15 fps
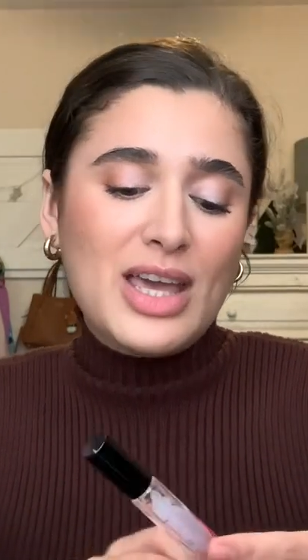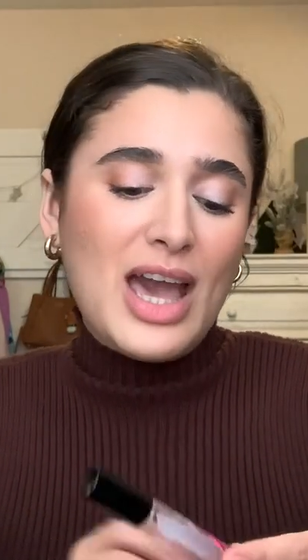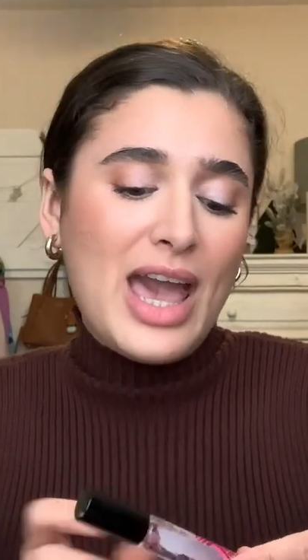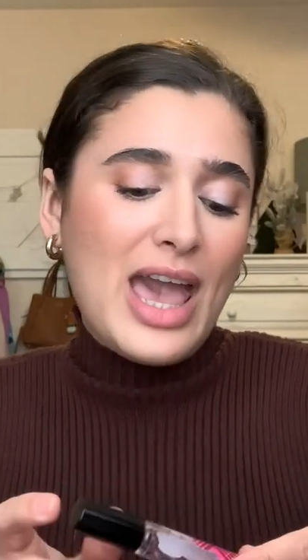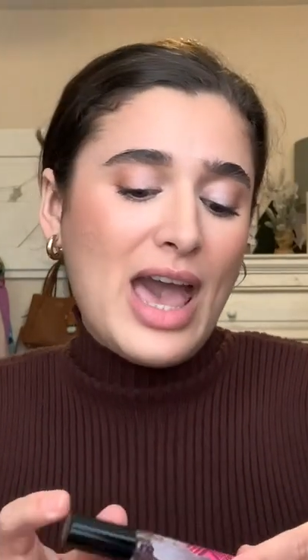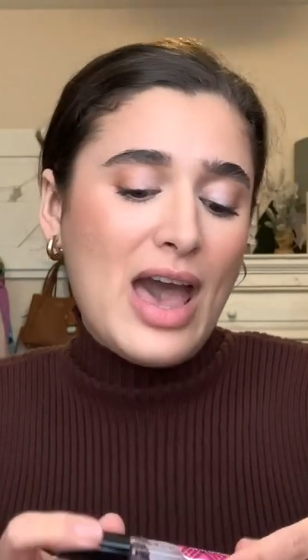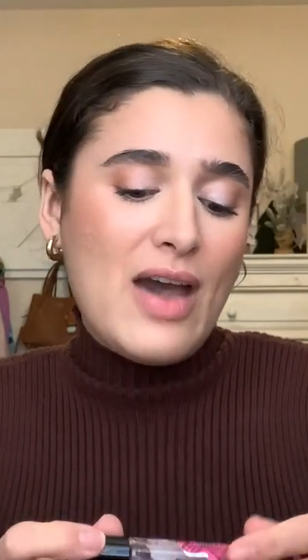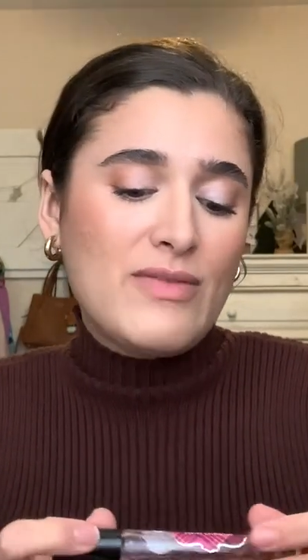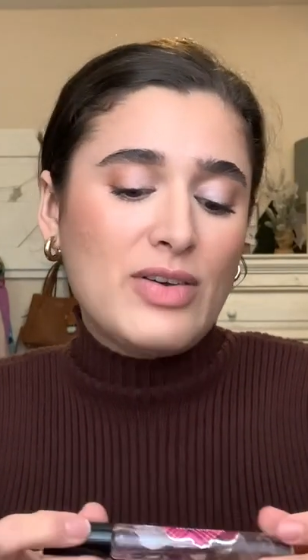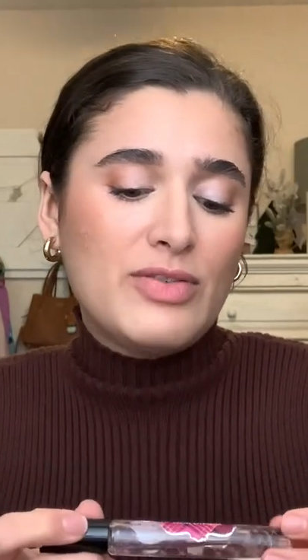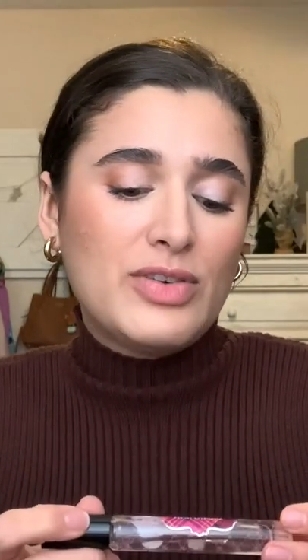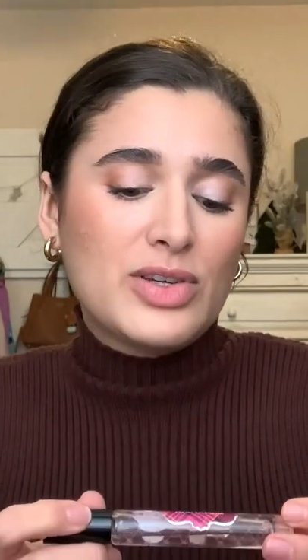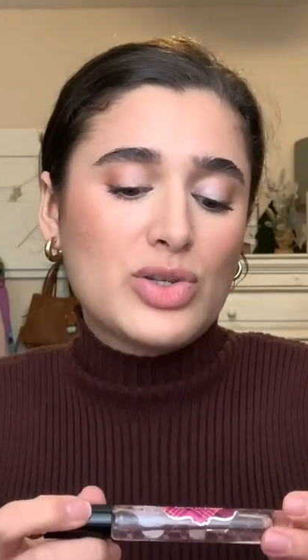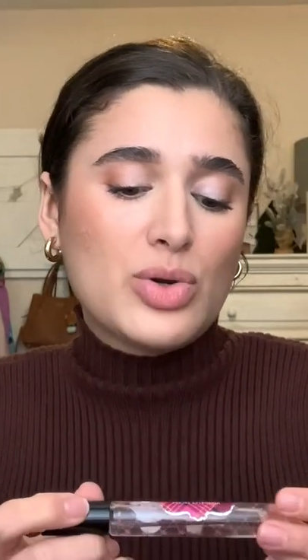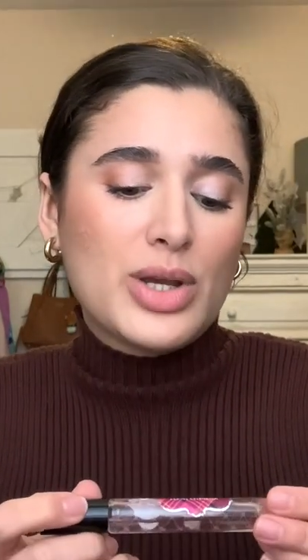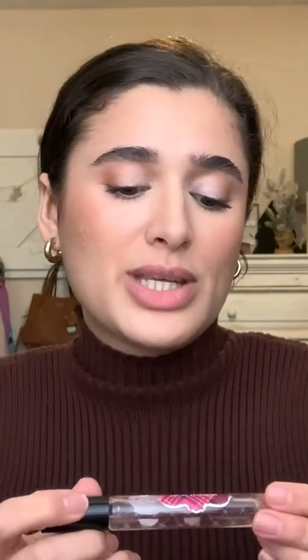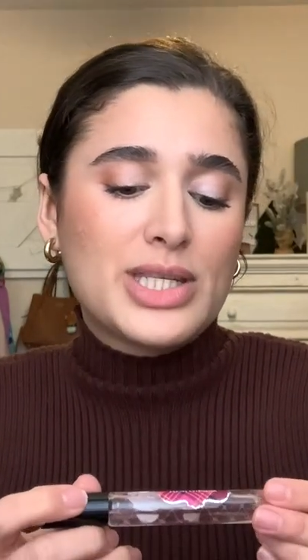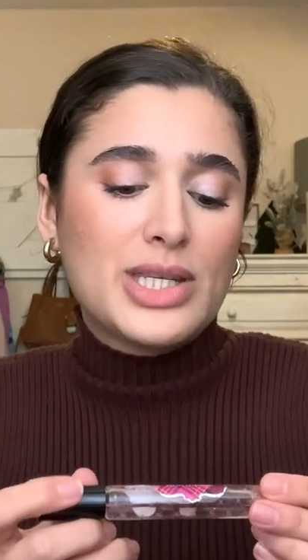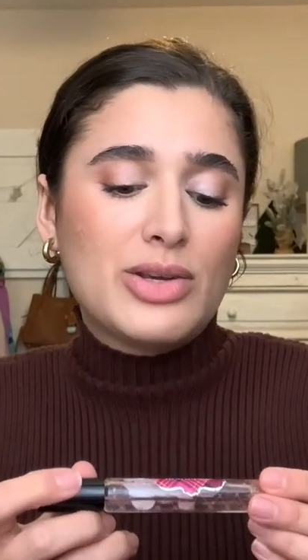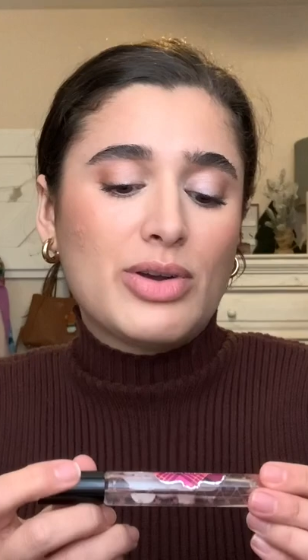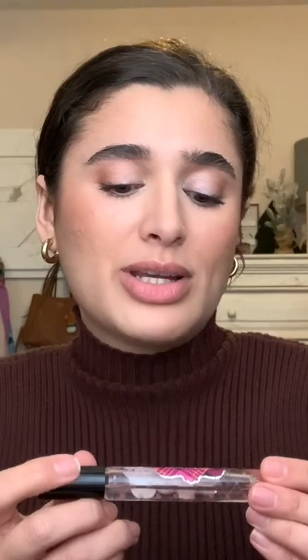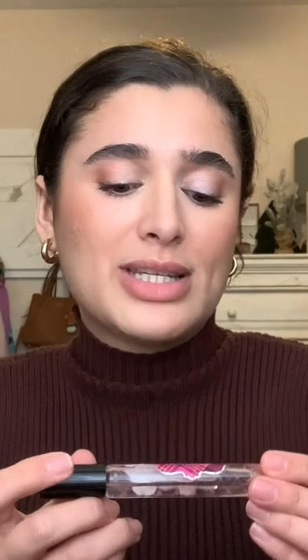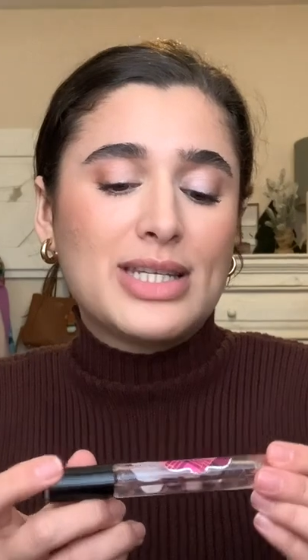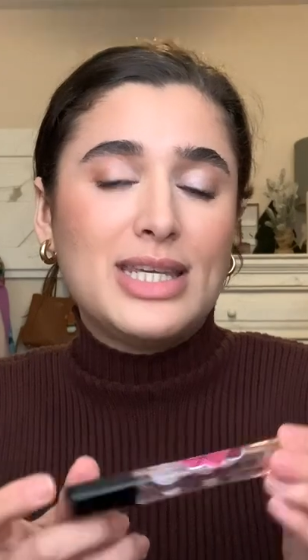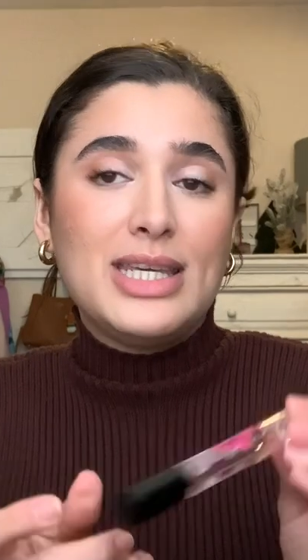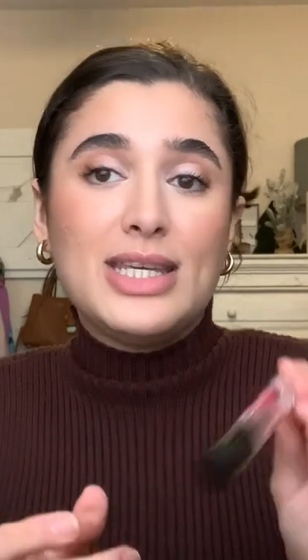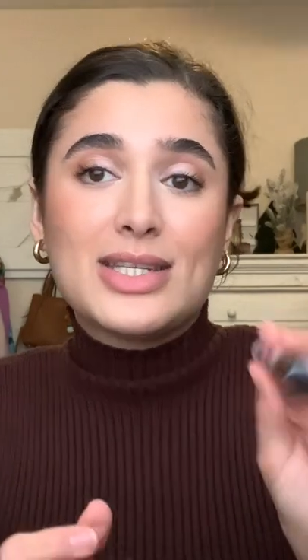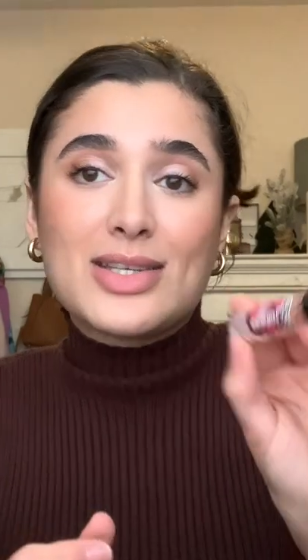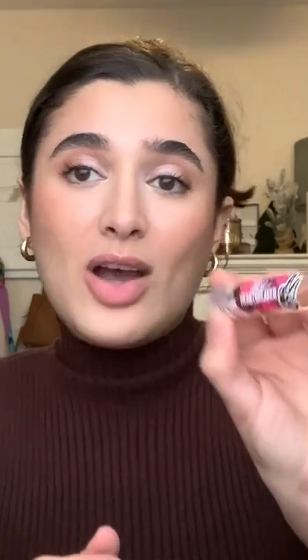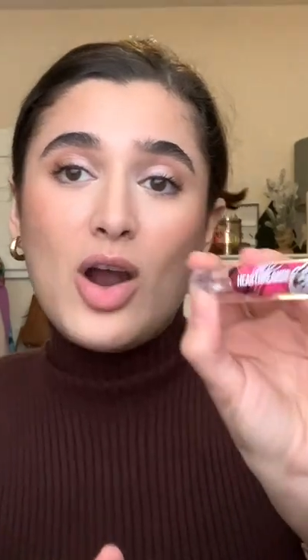I have Victoria's Secret
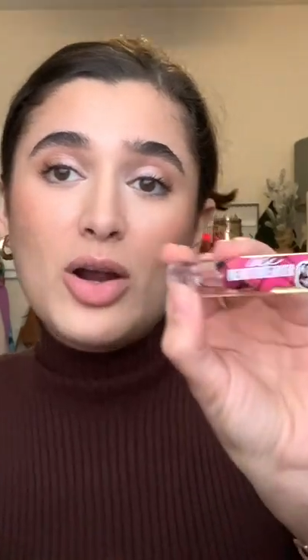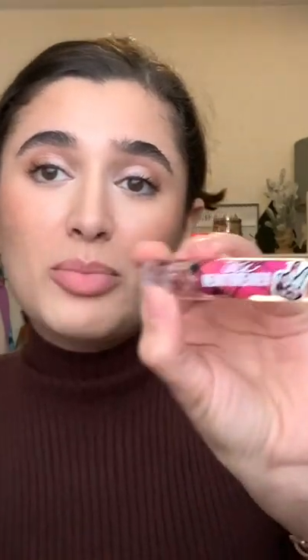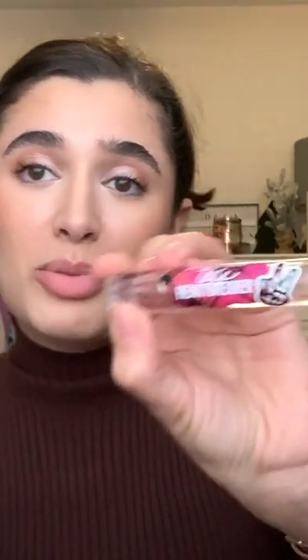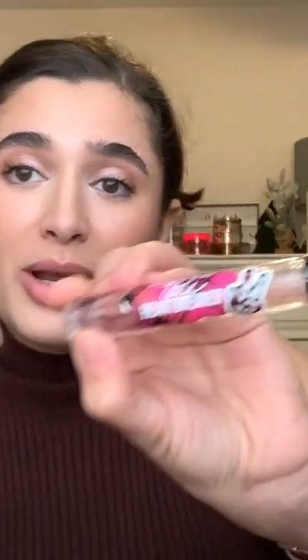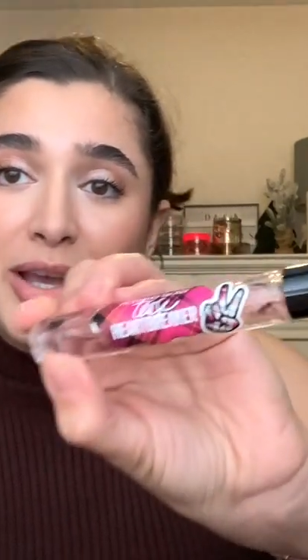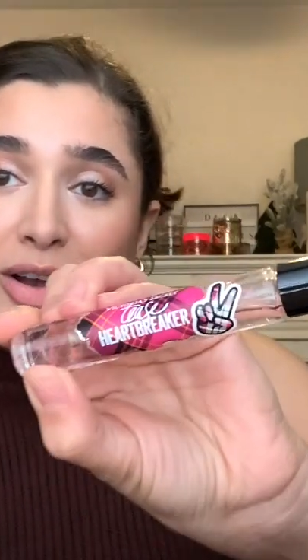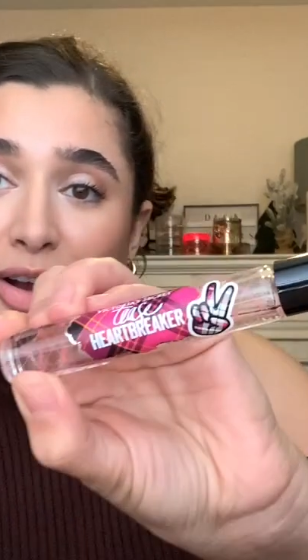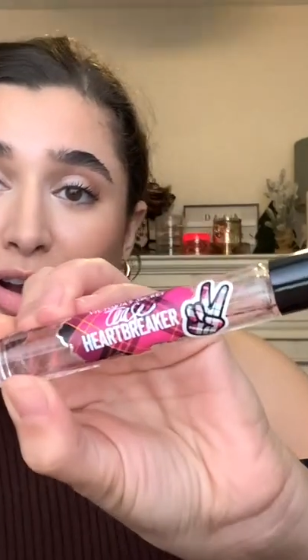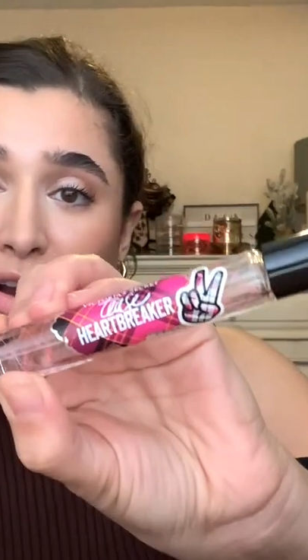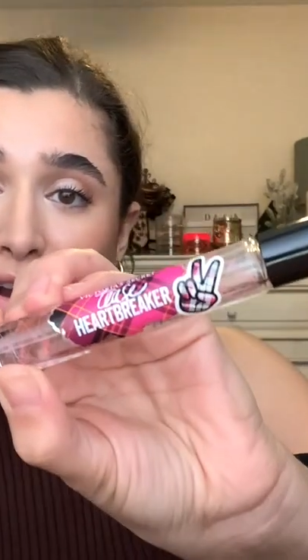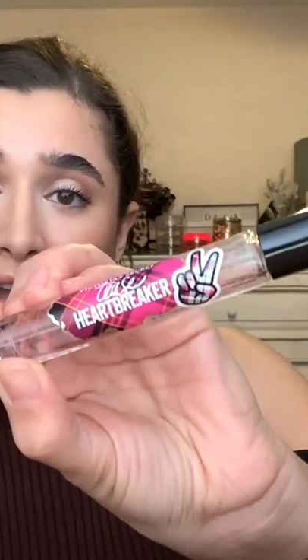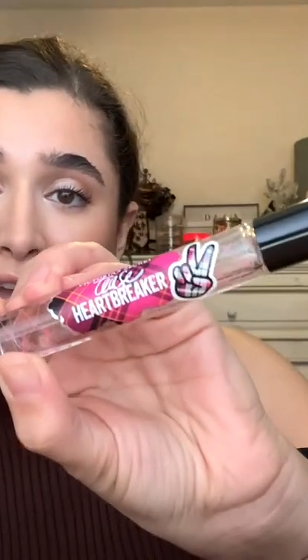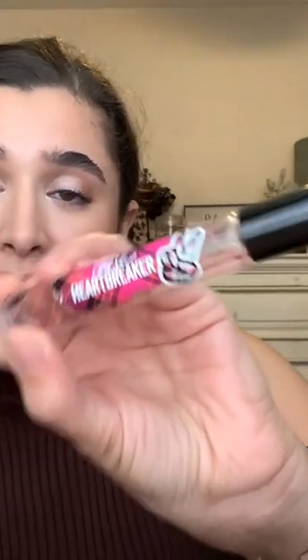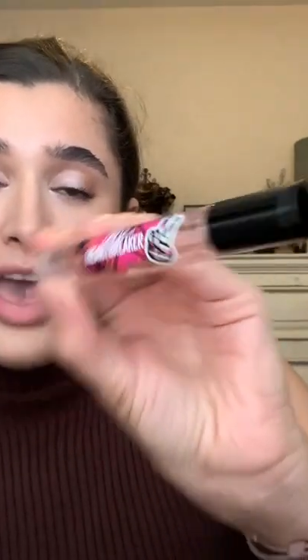Tease Heartbreaker,